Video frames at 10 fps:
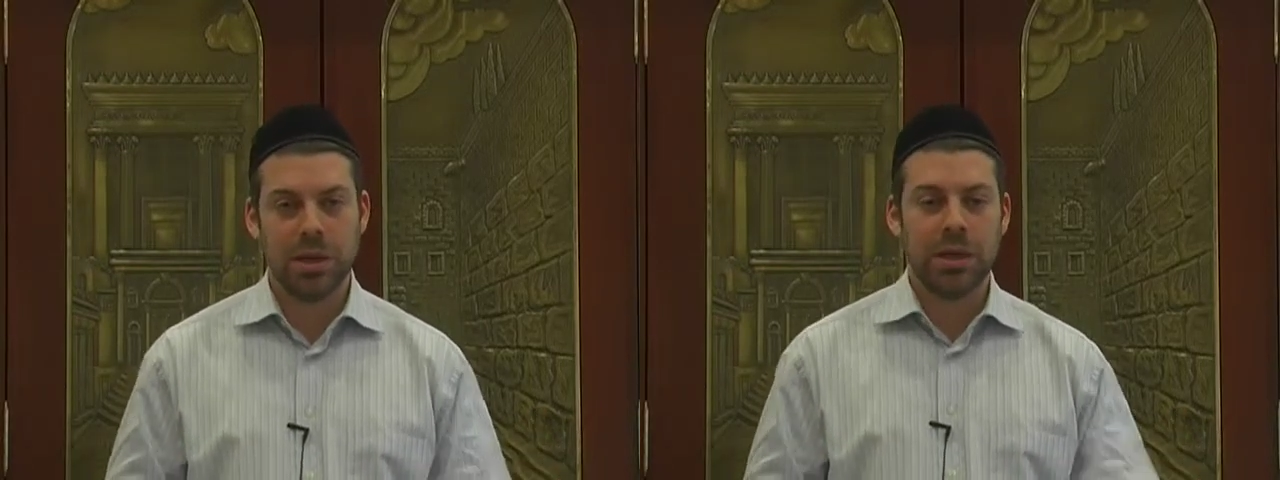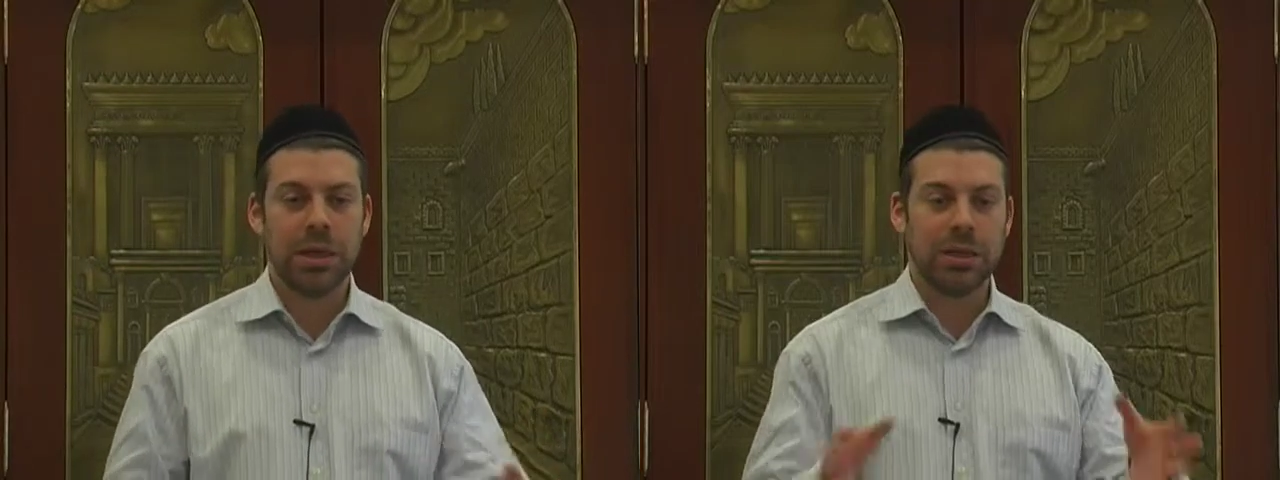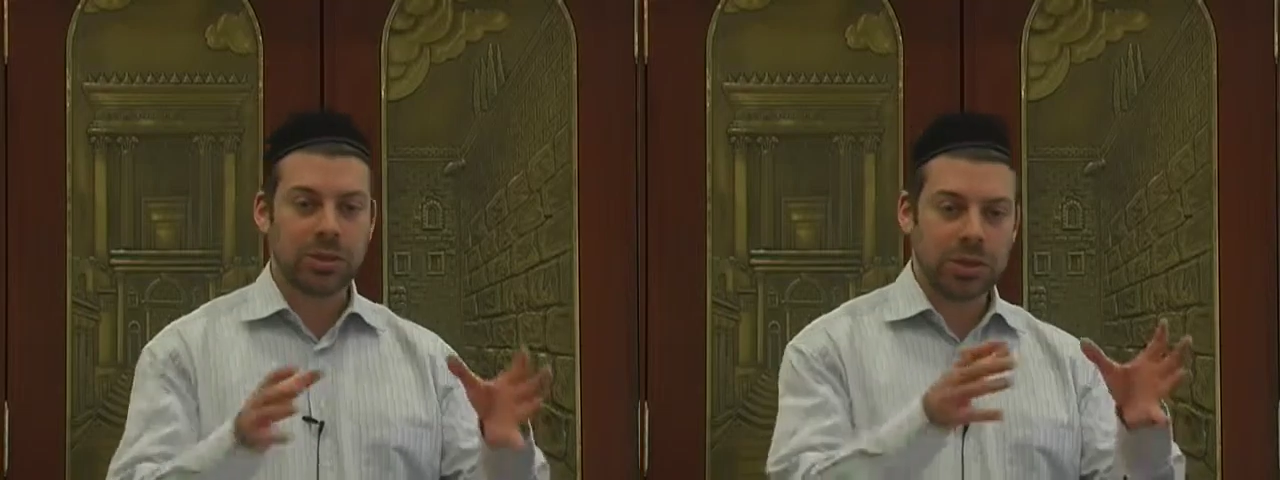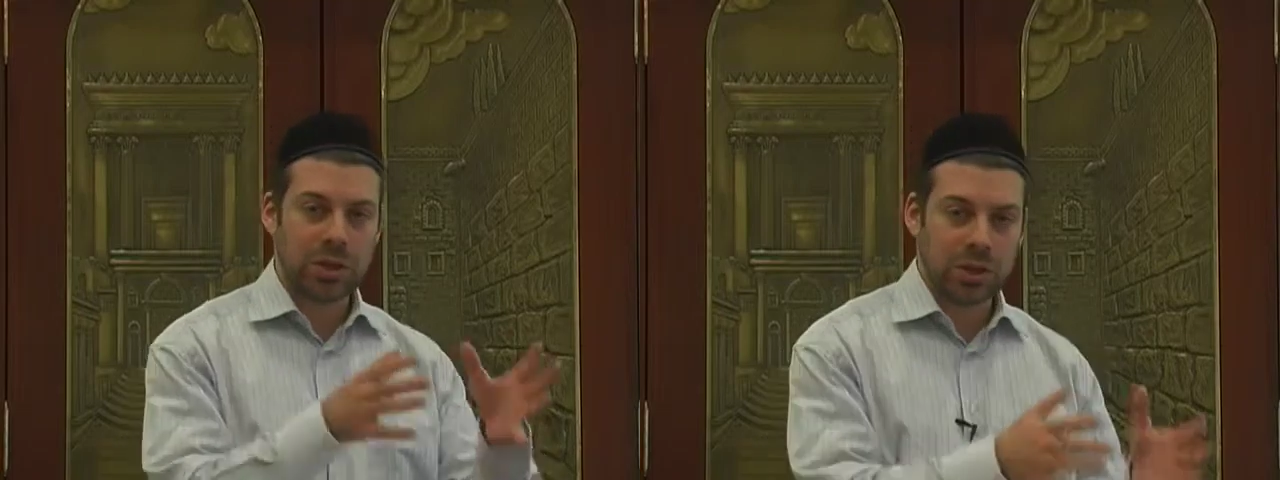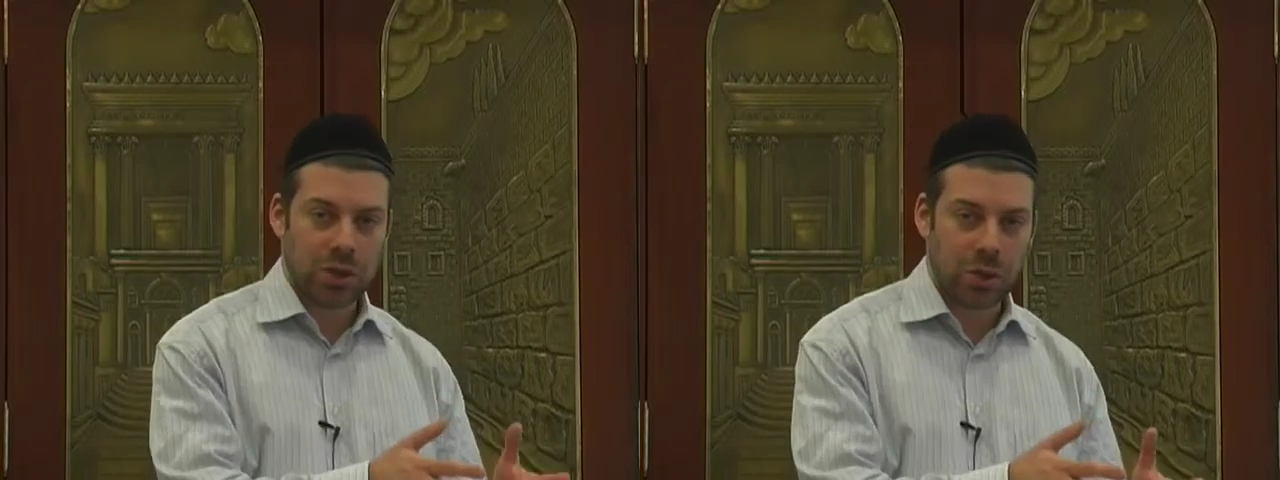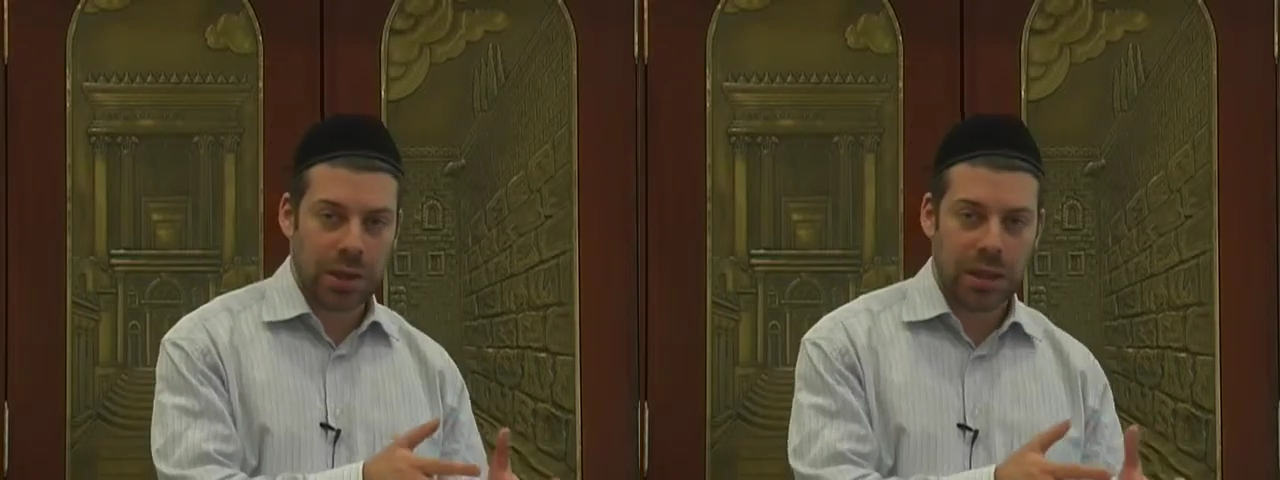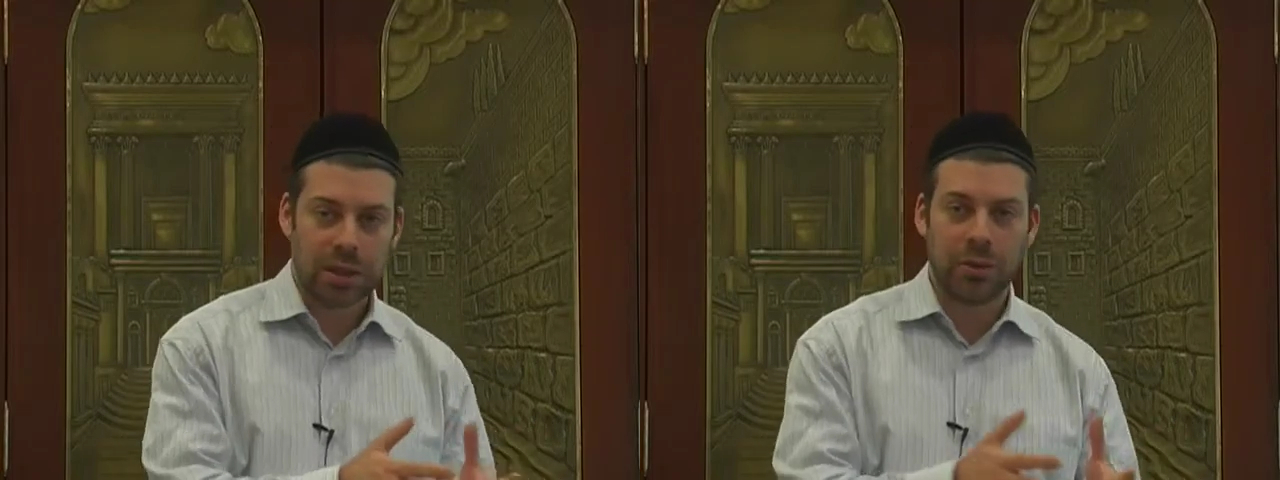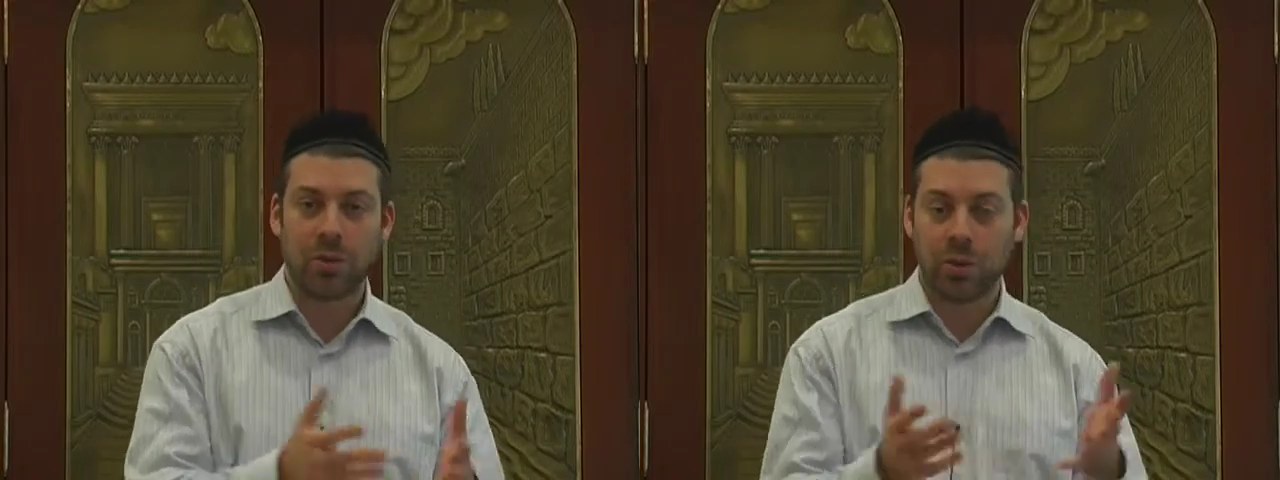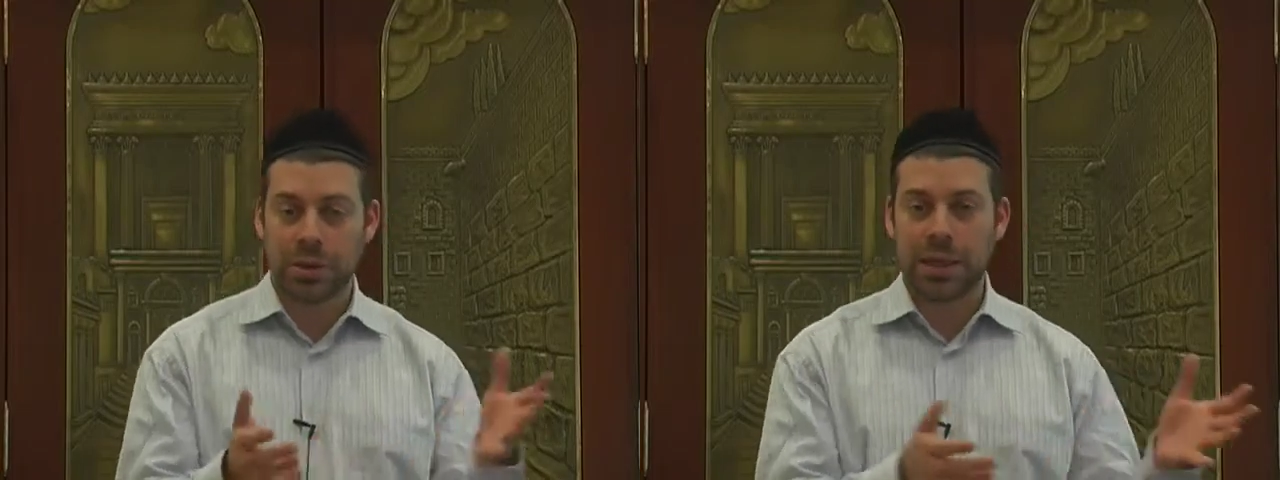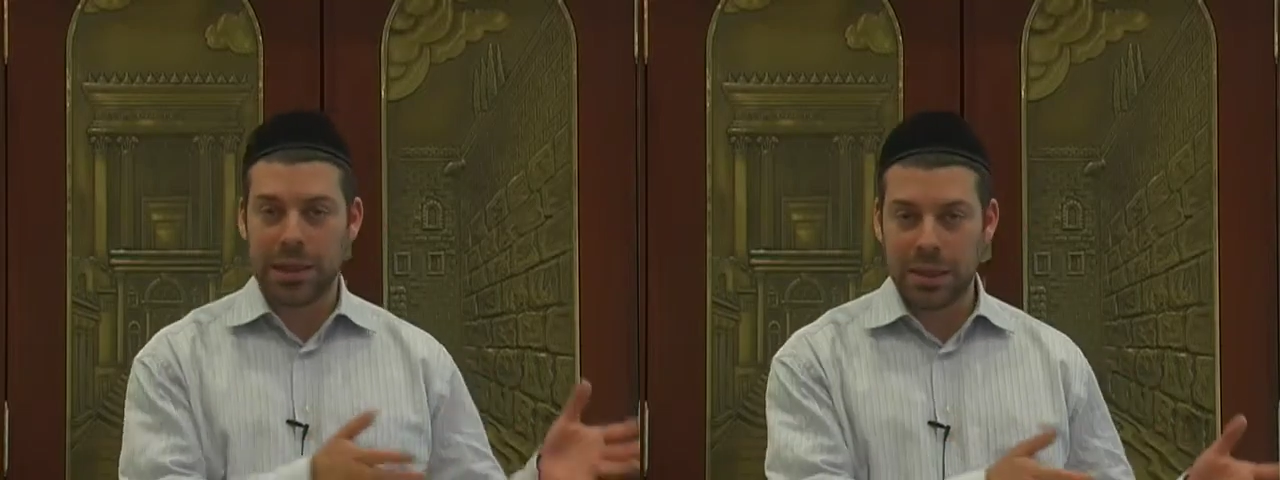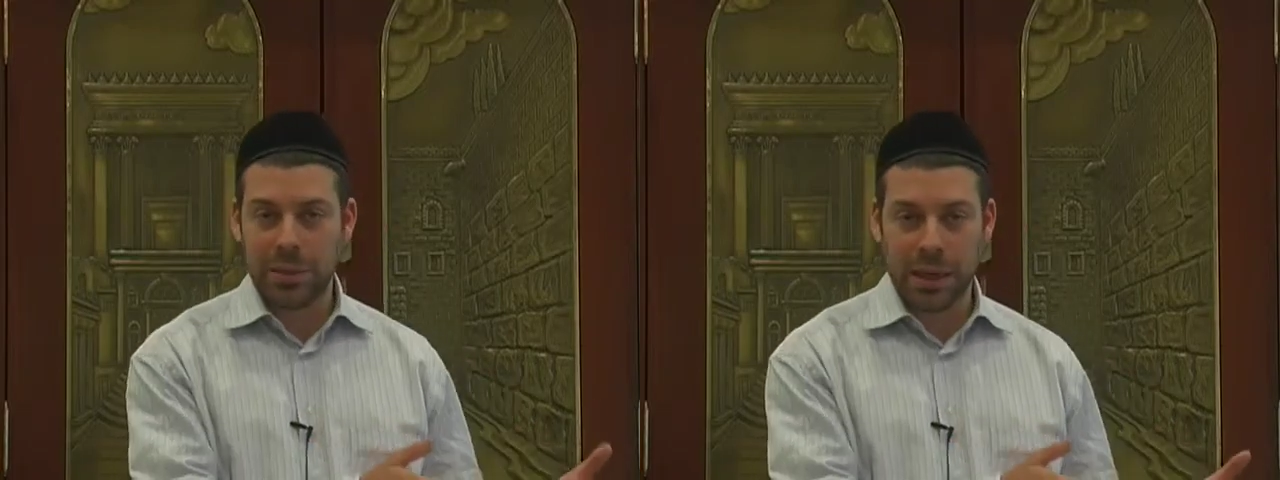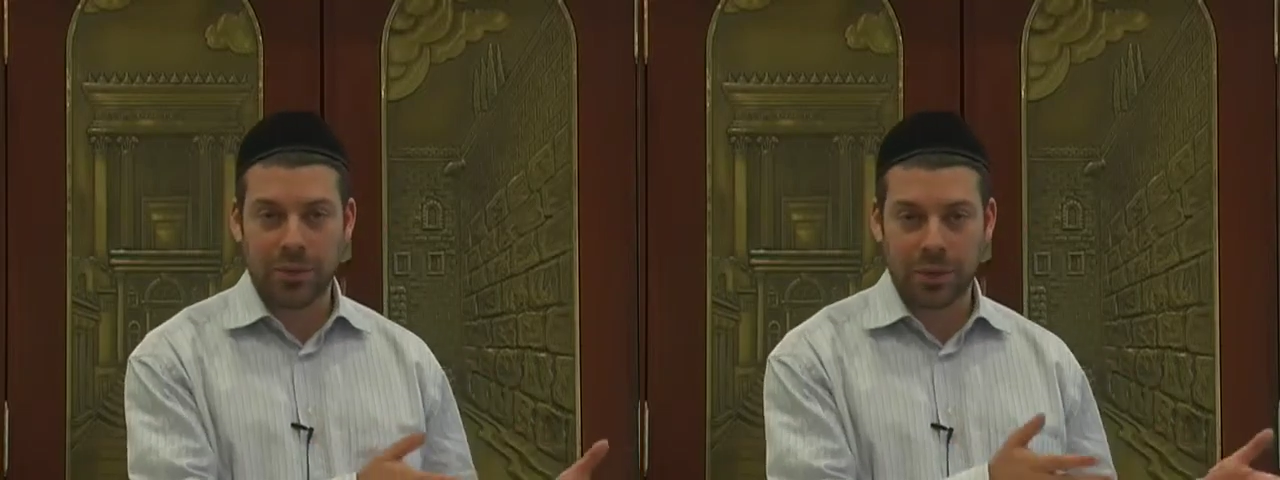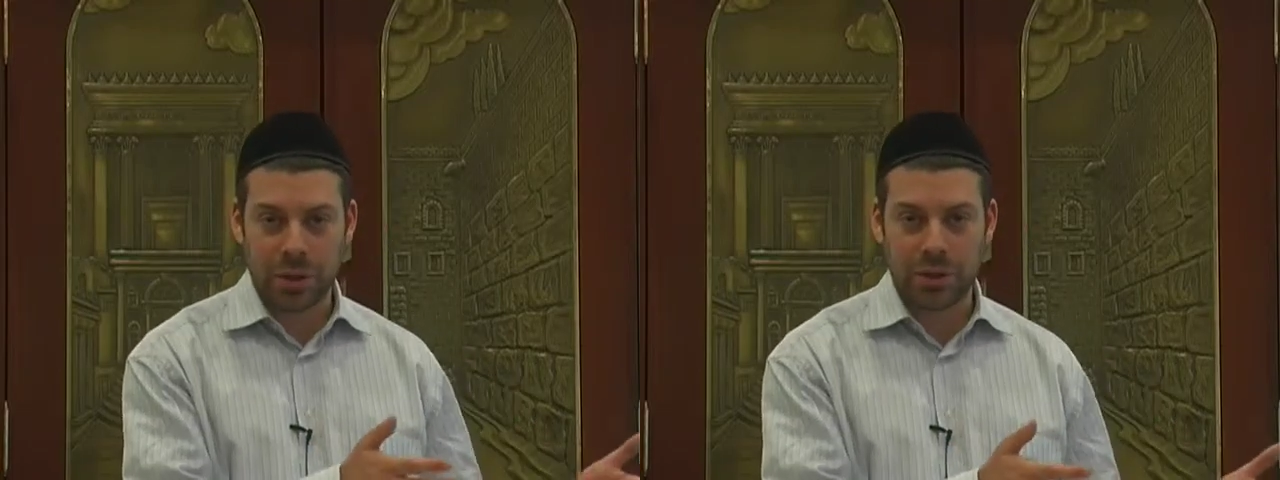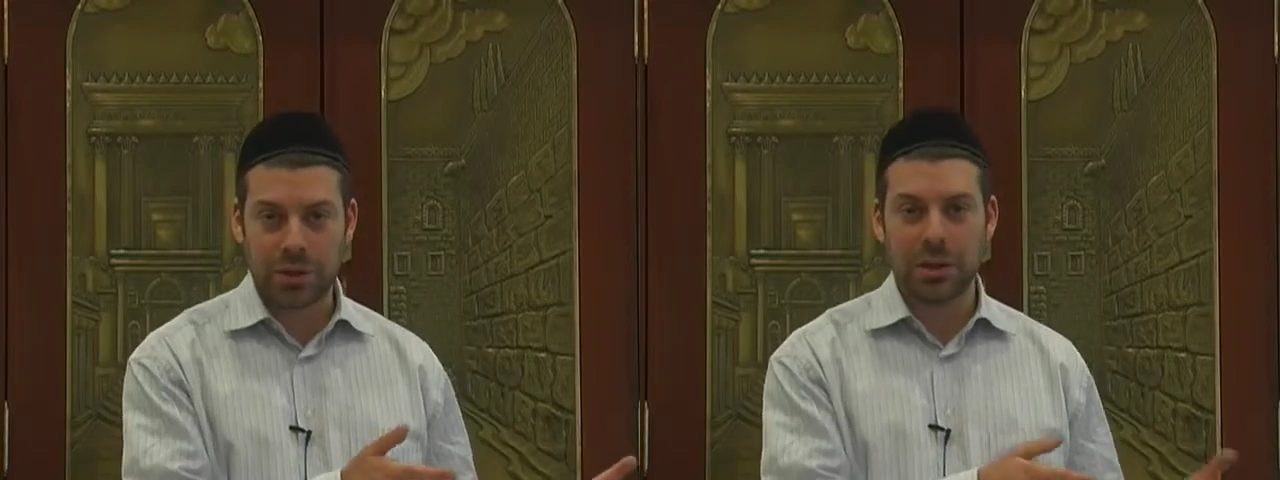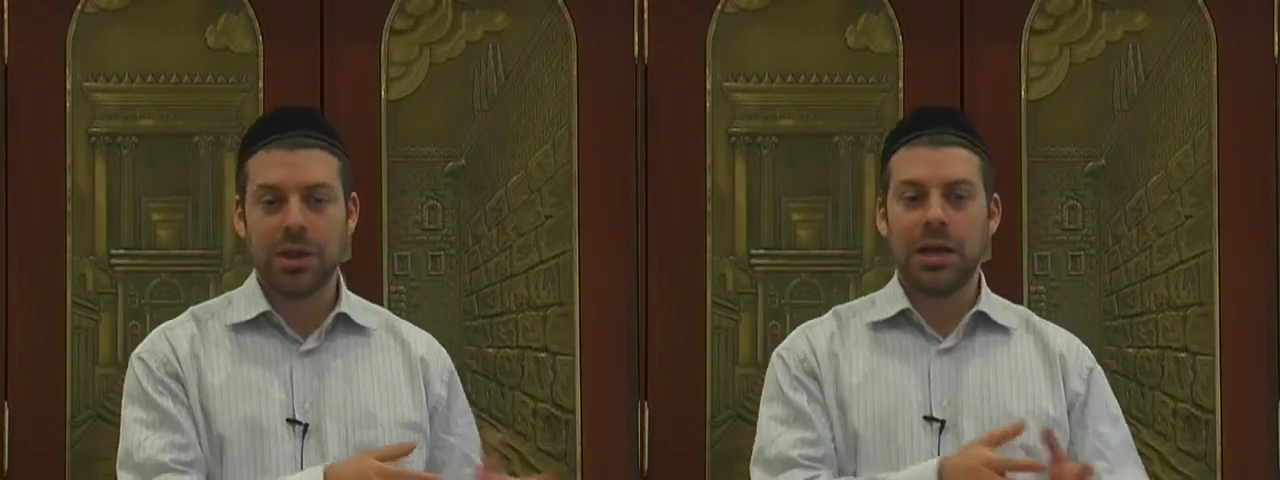He looked in the Torah, of course, that he made first,